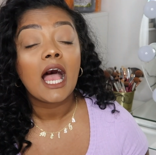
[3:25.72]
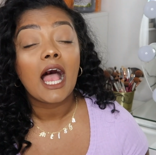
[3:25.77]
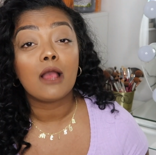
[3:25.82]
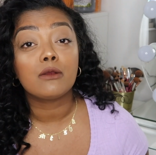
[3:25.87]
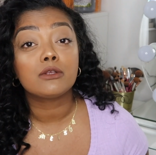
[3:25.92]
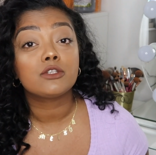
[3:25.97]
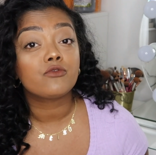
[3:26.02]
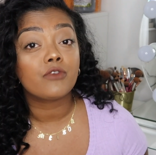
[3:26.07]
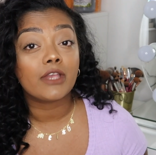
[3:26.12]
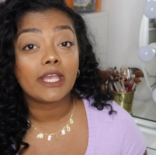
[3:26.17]
I
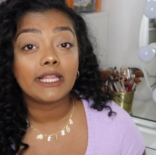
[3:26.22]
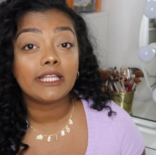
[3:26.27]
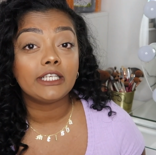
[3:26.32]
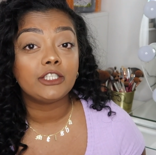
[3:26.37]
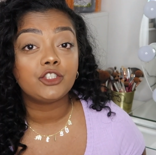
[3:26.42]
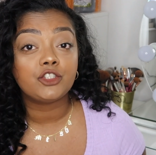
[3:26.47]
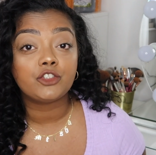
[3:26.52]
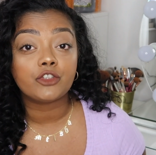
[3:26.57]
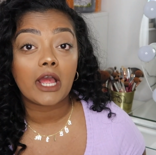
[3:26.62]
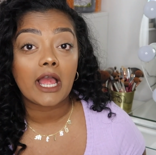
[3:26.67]
was really
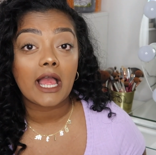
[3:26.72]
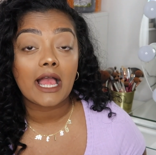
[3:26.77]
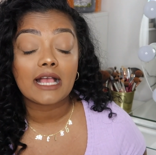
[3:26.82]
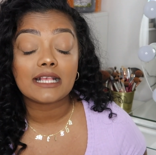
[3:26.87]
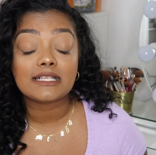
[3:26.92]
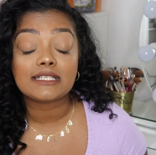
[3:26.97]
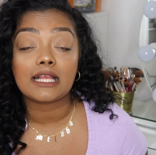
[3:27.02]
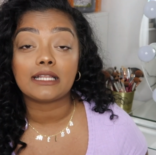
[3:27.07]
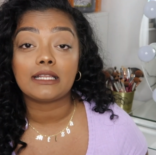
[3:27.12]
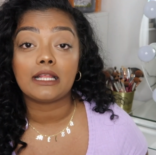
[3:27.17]

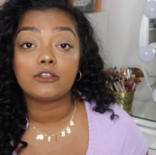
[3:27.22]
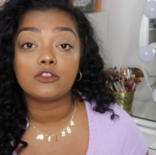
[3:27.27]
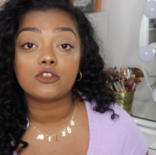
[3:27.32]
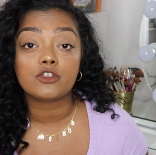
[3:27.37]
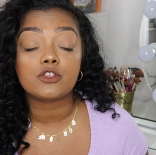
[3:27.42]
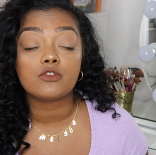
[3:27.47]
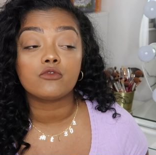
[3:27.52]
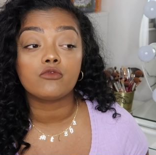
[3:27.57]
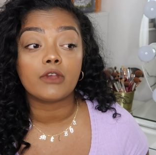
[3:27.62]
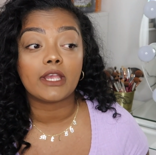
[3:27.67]
stressed and I
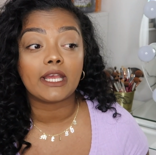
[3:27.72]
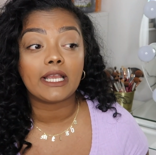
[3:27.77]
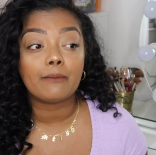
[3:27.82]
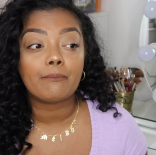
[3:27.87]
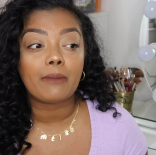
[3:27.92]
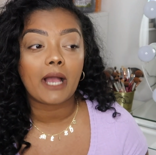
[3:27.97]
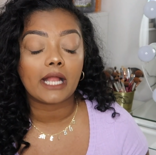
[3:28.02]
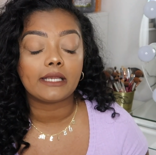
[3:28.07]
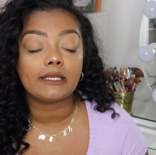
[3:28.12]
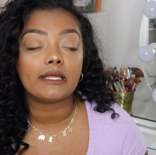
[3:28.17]
just really
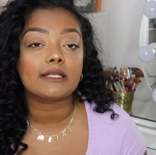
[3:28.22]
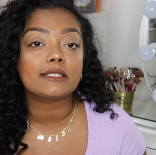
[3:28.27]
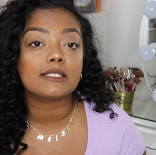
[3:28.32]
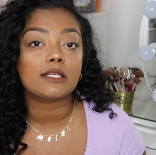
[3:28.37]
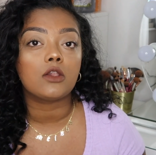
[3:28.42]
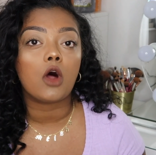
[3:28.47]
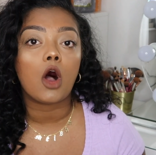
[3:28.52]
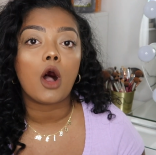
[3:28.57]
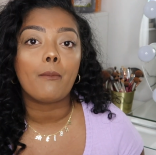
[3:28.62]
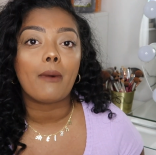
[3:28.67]
panicked
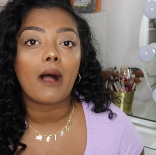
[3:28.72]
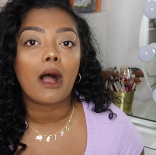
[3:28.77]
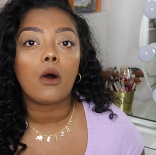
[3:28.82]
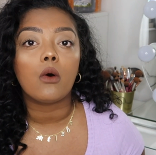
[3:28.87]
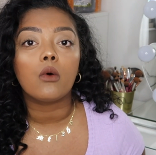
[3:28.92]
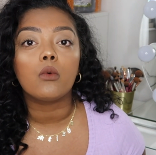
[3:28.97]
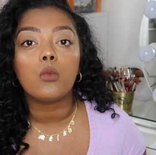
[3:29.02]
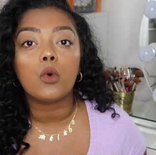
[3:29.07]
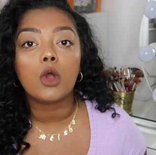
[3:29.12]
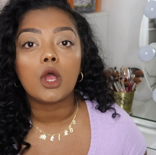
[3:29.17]
a lot
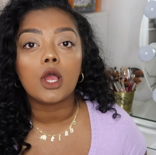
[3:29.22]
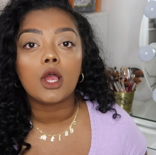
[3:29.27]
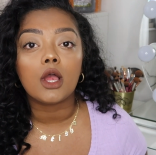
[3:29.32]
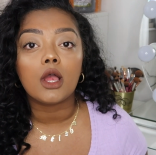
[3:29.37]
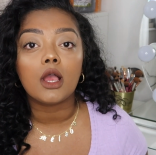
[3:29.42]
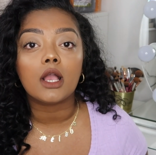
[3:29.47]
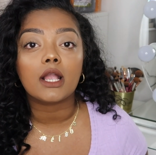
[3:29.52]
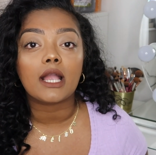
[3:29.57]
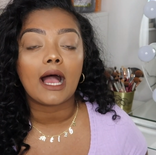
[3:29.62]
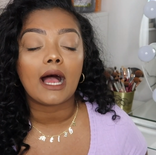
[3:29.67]
about work,